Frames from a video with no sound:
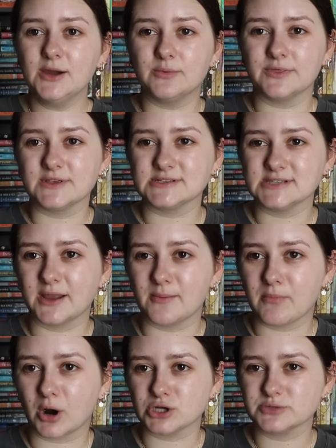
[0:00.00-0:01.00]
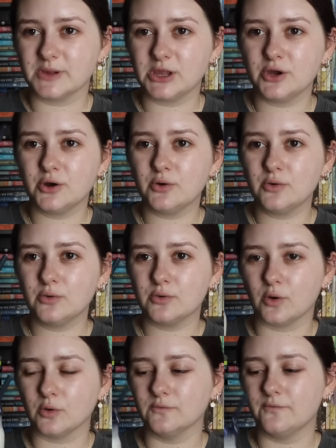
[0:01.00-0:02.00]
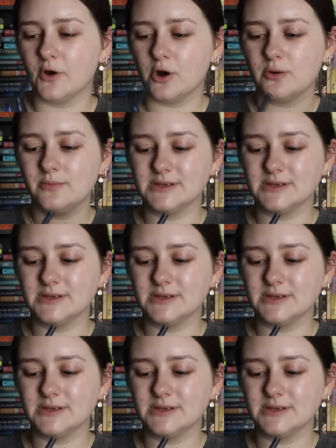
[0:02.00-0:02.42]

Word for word: with this like marshmallow cold foam.